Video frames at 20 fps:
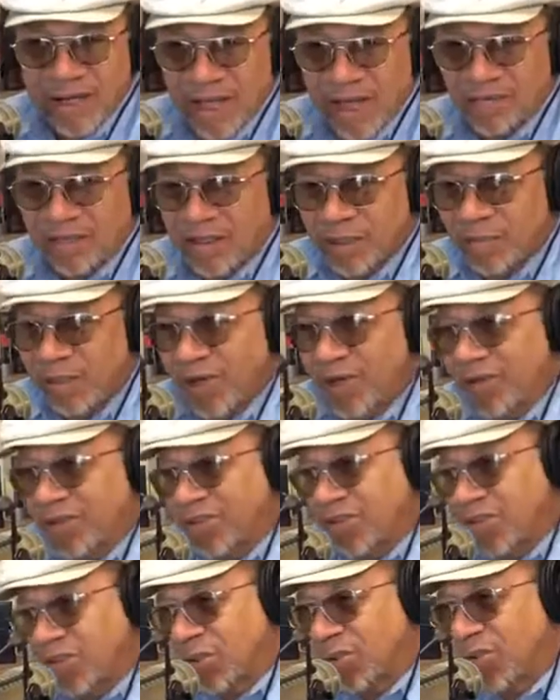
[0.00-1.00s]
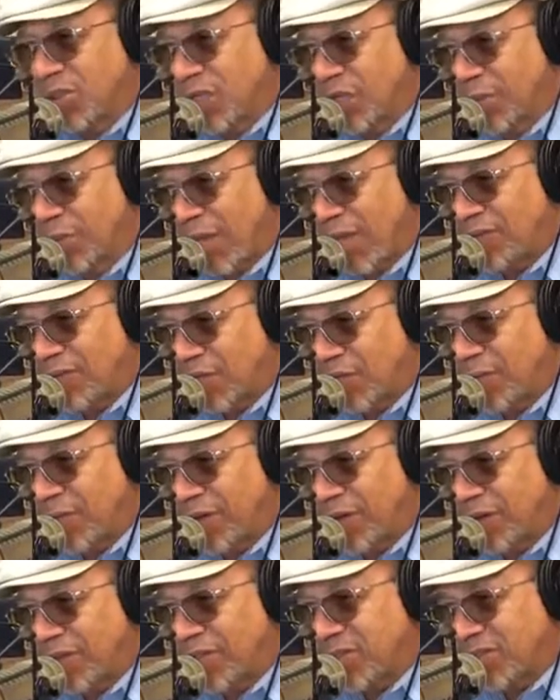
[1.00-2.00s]
African Americans shooting up African
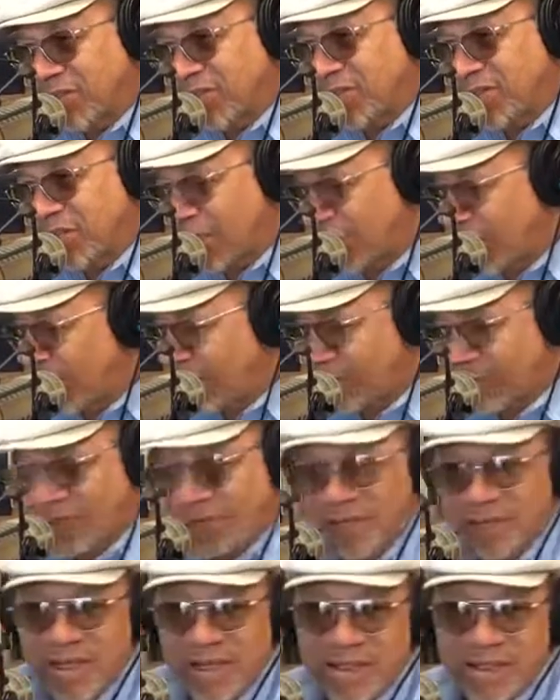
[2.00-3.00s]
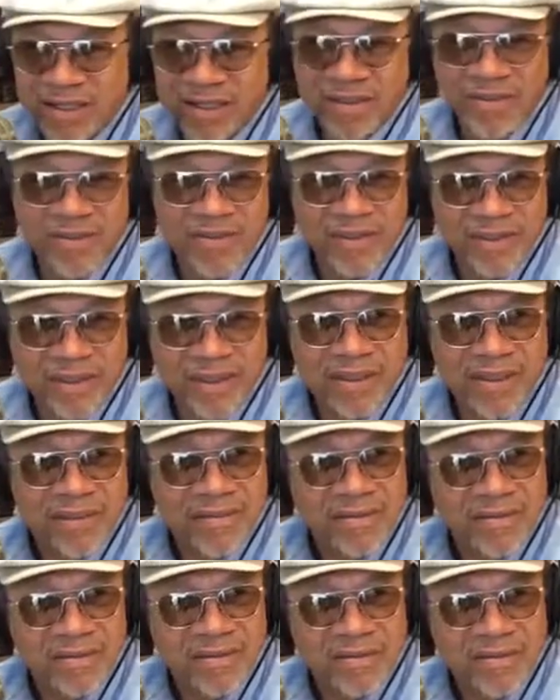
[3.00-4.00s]
Americans in Chicago, you can't ignore
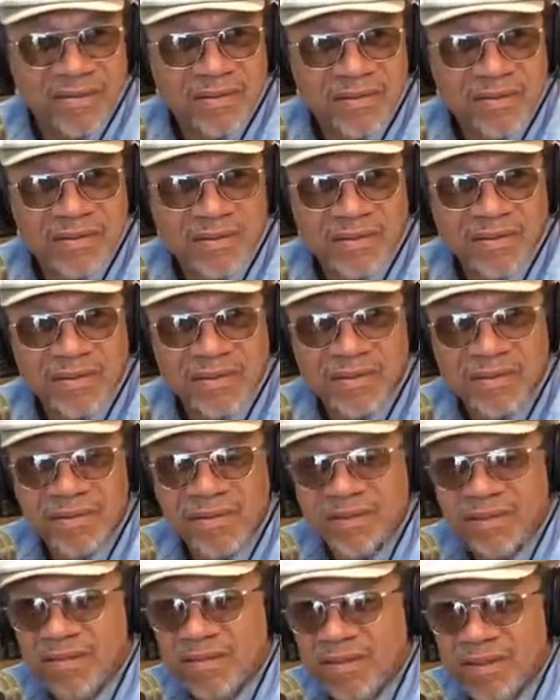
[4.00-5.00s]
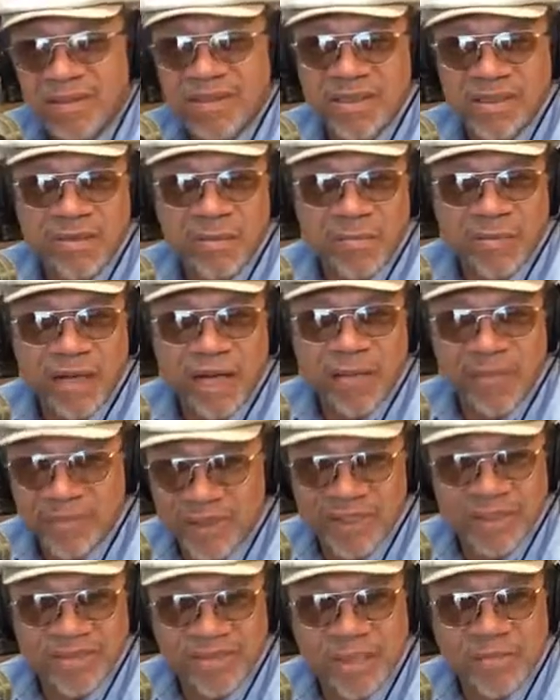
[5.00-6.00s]
this. This is the problem.
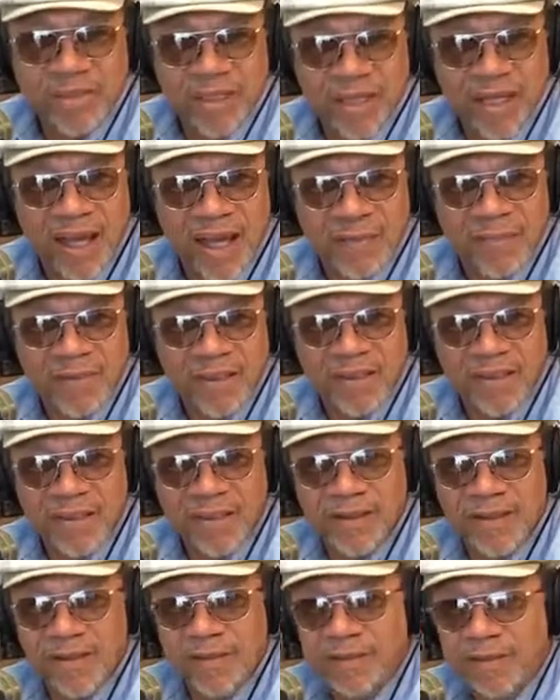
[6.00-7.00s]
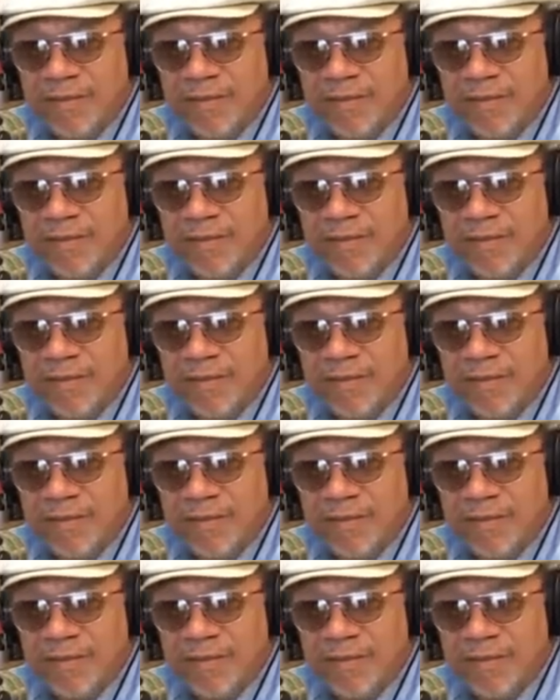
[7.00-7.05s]
There's something happening here.